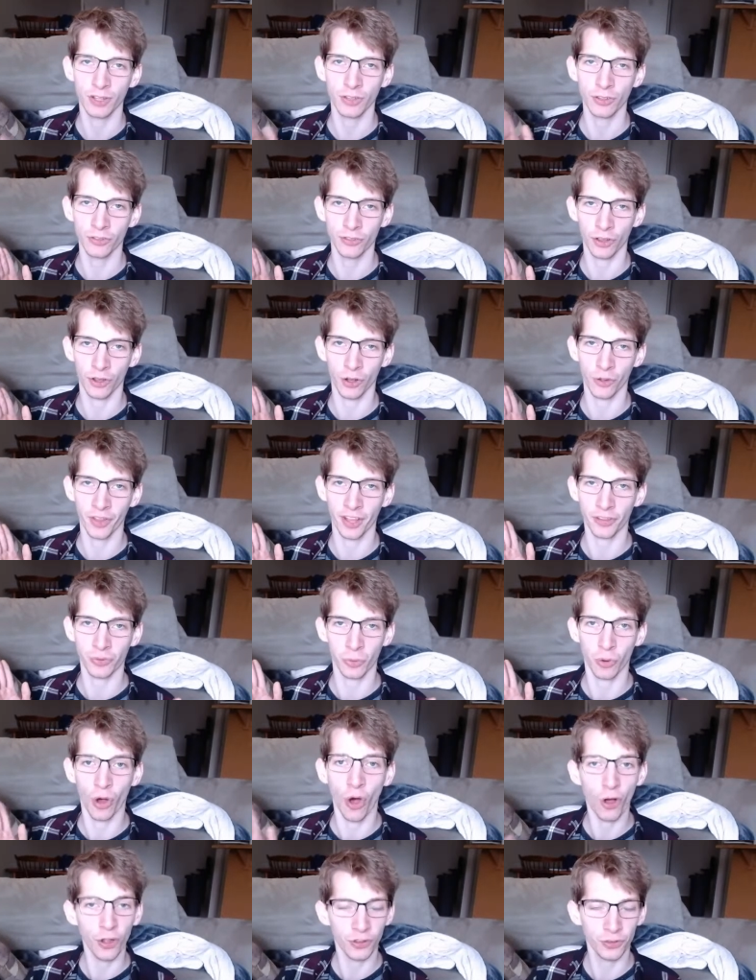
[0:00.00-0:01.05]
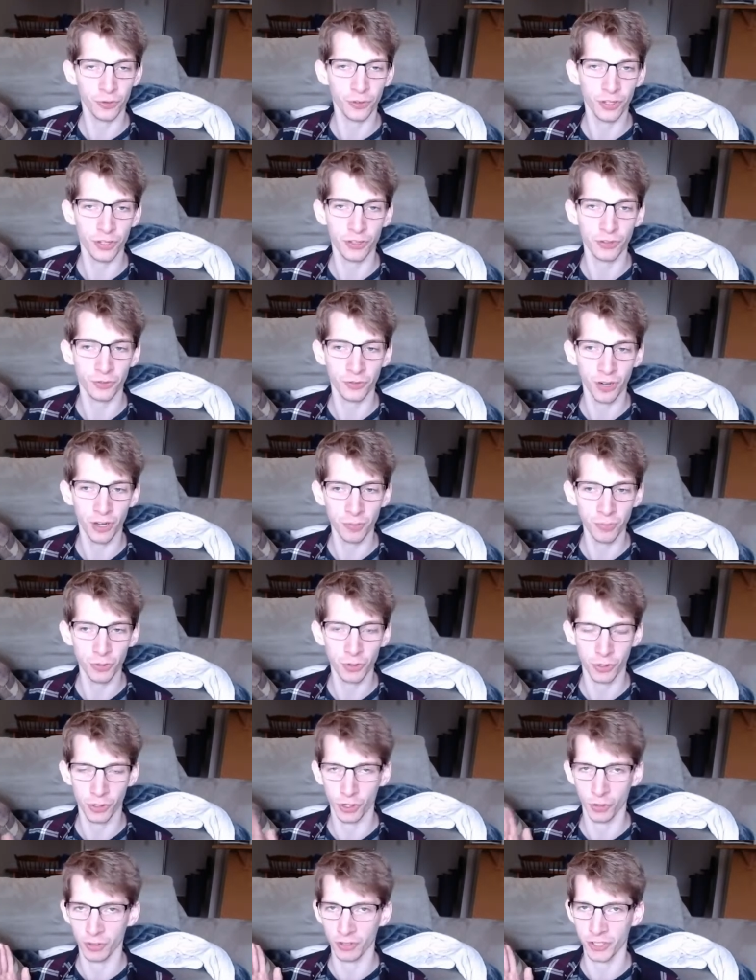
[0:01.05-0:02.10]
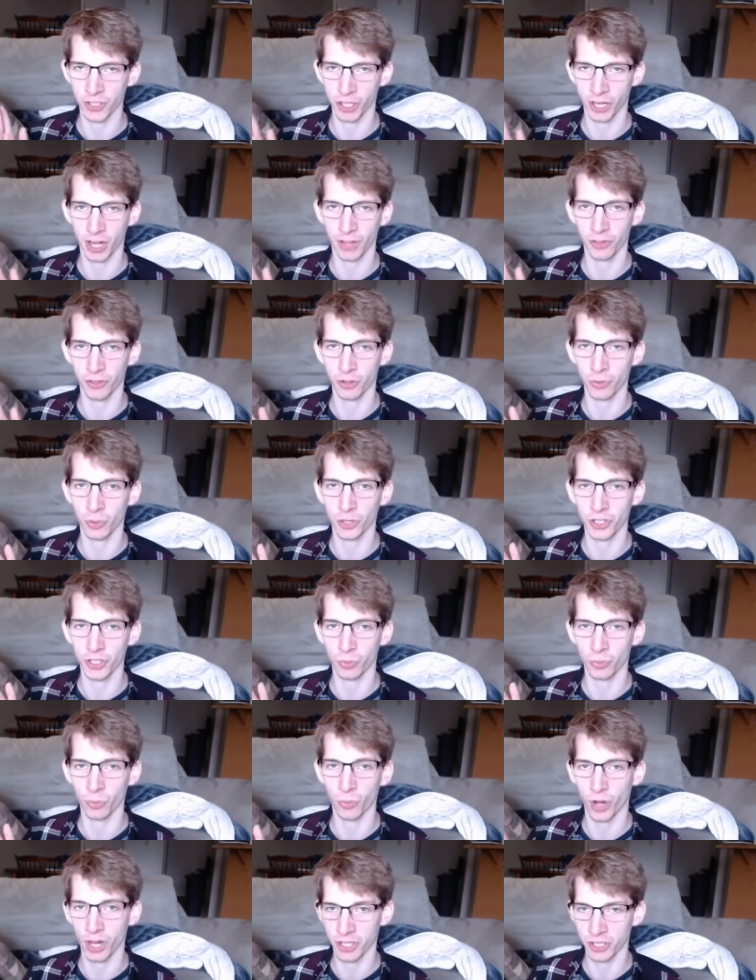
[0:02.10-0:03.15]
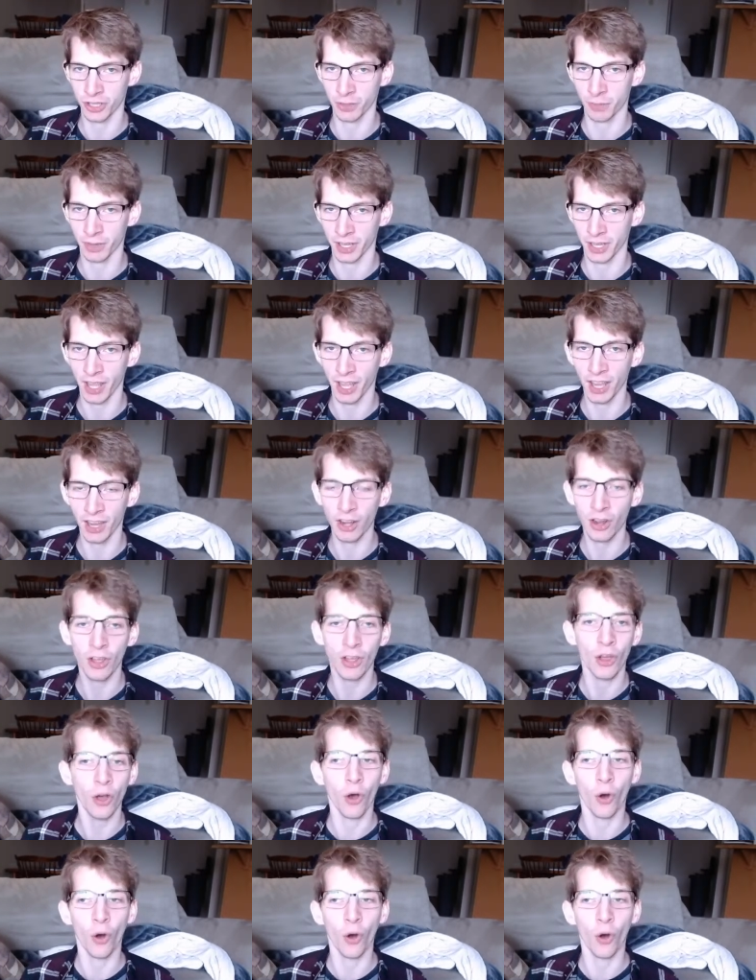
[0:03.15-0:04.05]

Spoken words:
so that's where all this footage is from. You can always check out the Twitch and watch them again,